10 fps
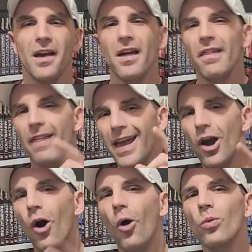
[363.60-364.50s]
They
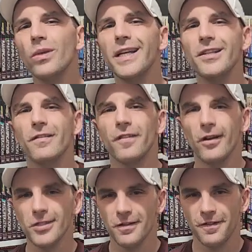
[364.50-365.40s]
only
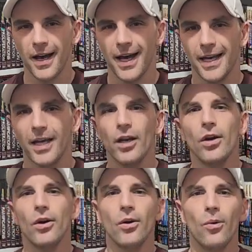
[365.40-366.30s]
diversify
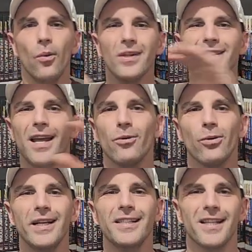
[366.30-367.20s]
once they
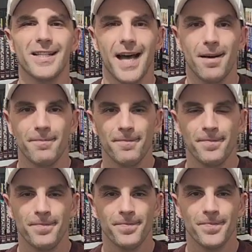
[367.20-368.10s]
reach the top.
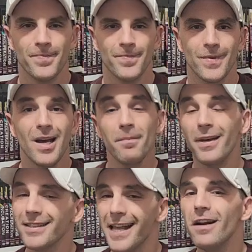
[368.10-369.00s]

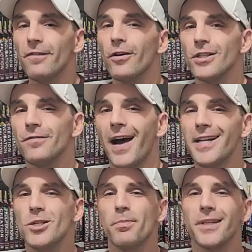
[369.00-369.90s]
Because they diversify
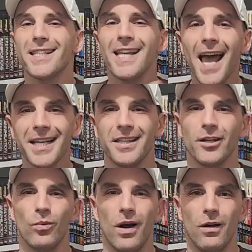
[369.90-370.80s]
to protect their
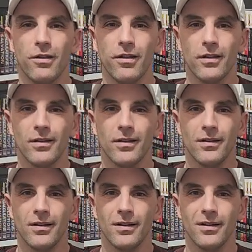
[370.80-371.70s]
wealth.
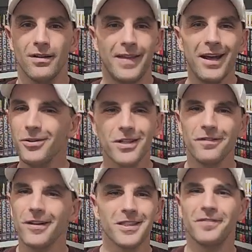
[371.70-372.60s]
They don't
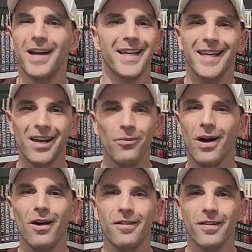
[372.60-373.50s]
diversify to get
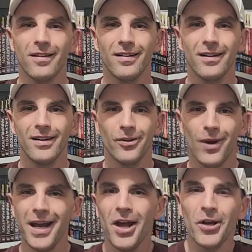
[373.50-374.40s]
wealth,
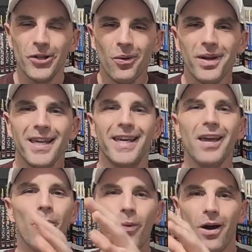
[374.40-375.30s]
right? You don't
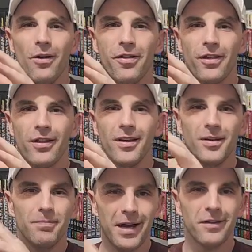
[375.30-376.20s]
get wealth
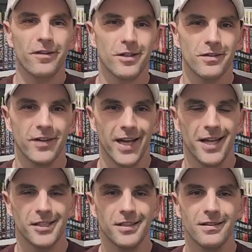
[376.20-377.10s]
by
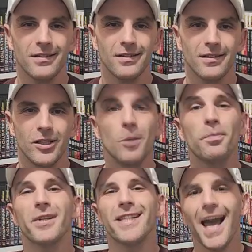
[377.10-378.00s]
diversification. You
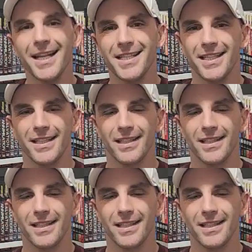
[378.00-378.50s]
protect it.